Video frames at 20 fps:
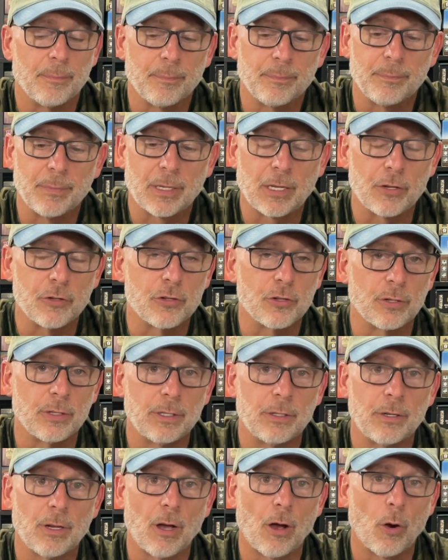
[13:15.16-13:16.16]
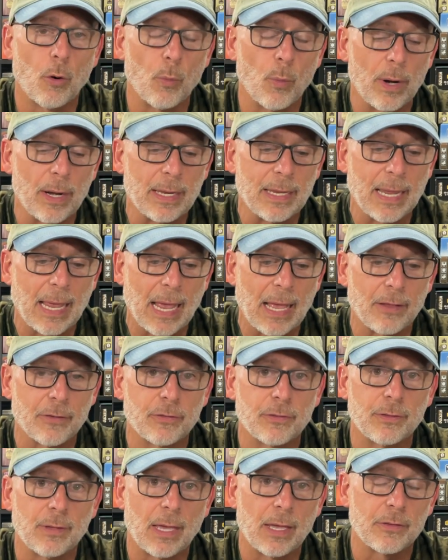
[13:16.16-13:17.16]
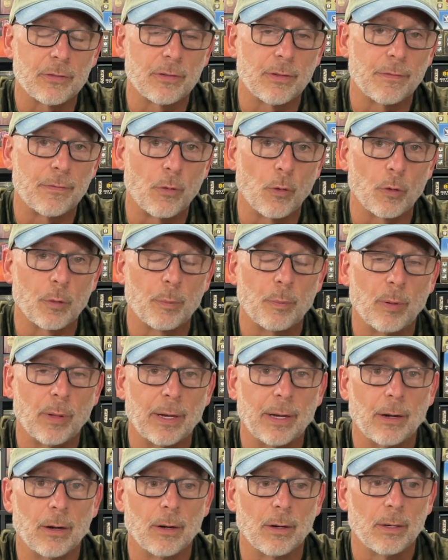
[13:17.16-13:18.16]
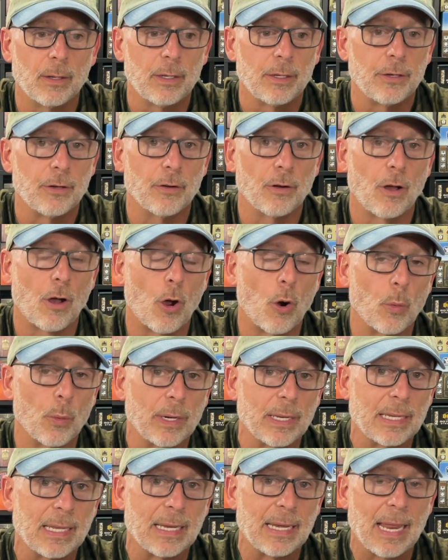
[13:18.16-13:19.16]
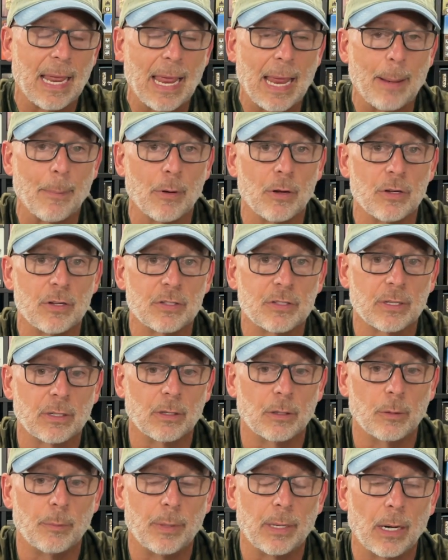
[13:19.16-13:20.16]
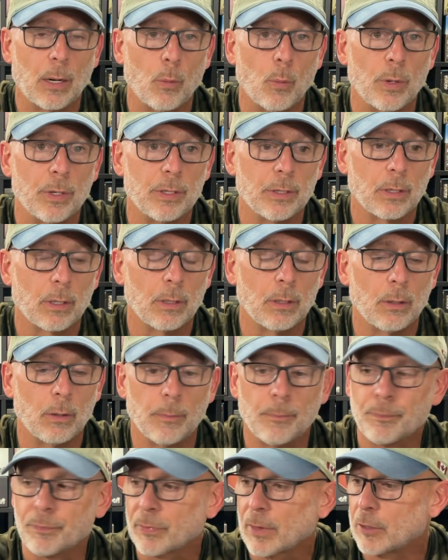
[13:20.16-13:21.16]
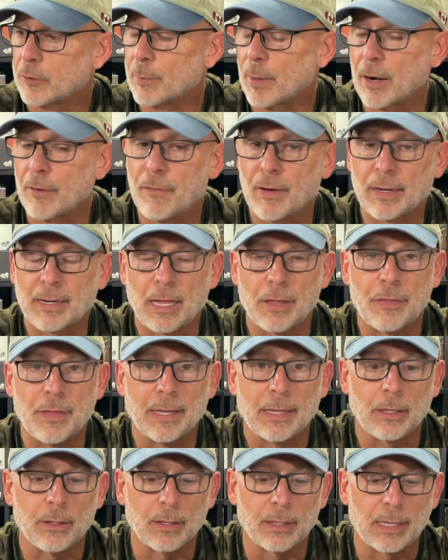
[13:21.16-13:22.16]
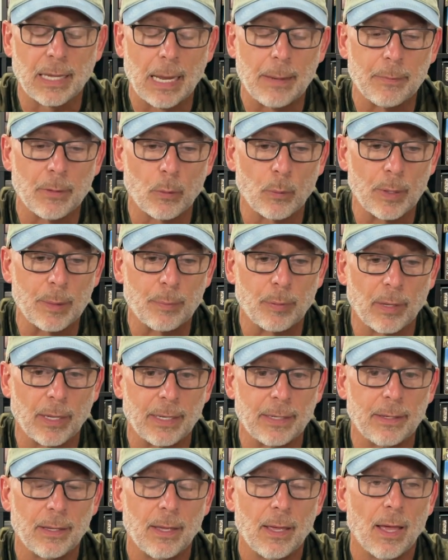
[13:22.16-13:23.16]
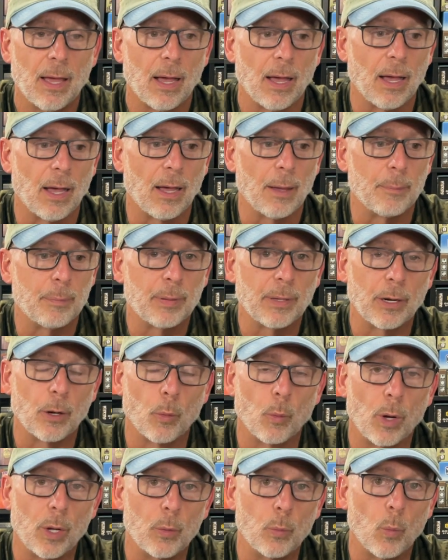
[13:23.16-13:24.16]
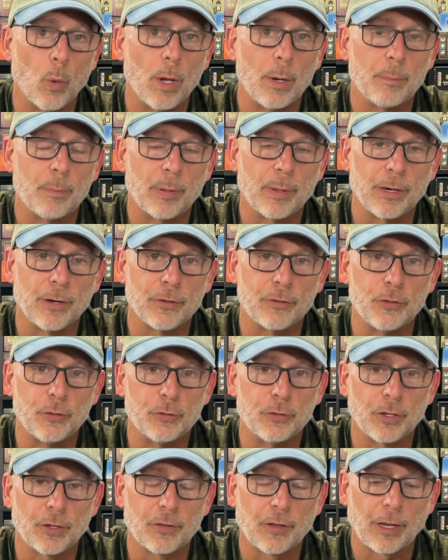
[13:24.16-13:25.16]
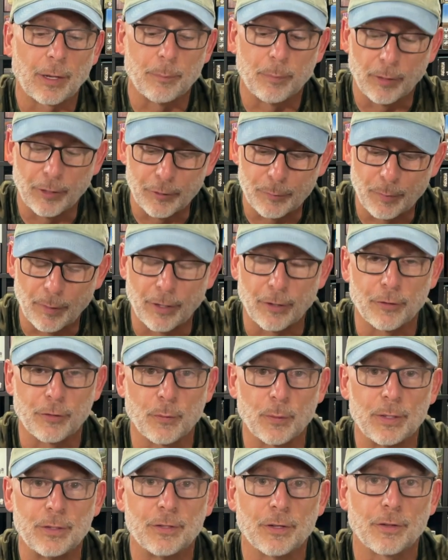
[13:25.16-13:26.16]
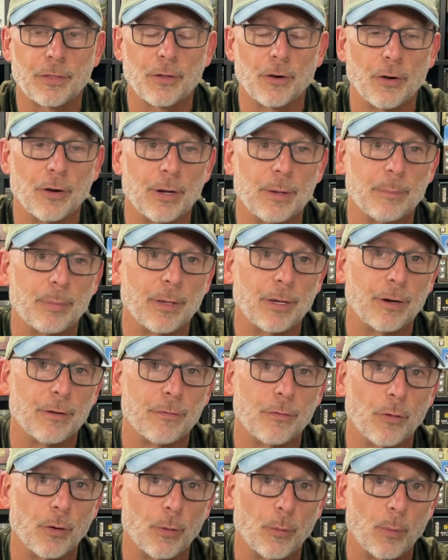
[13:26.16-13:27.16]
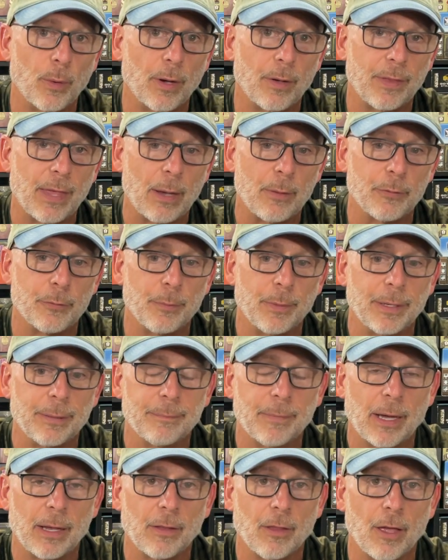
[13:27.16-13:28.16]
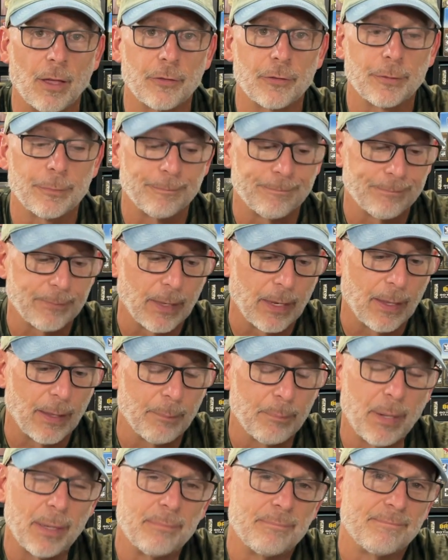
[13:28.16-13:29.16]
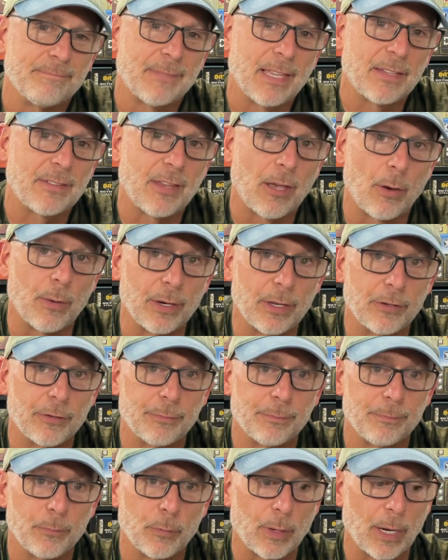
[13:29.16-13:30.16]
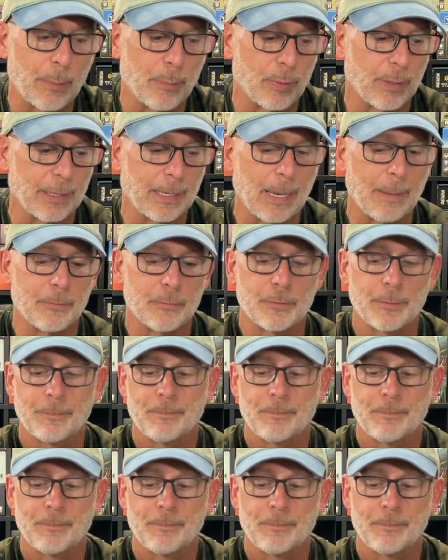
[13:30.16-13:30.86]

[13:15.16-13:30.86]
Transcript: Because you're already as the 4th player, you're already getting hammered just a little bit on what you can do. As a matter of fact, I think in the game that we played, player 1 won, player 2 took 2nd place, player 3 took 3rd, and player 4, well, that was me. I lost. But that's how it is when I play games.